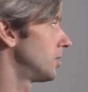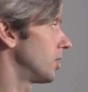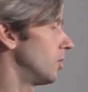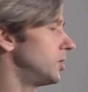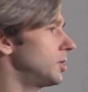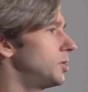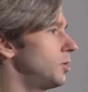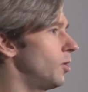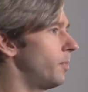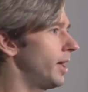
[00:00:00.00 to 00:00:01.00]
So just do
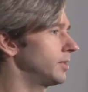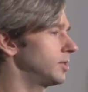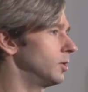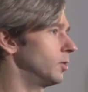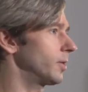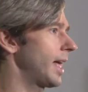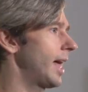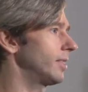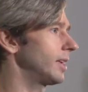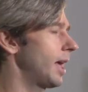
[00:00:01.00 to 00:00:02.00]
your best to look
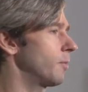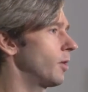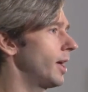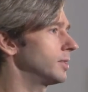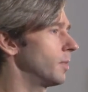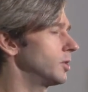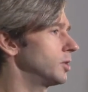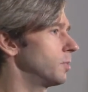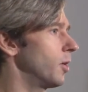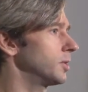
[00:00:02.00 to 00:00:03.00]
at the camera as much
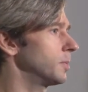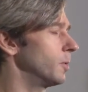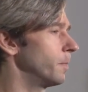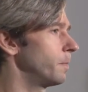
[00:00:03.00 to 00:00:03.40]
as possible.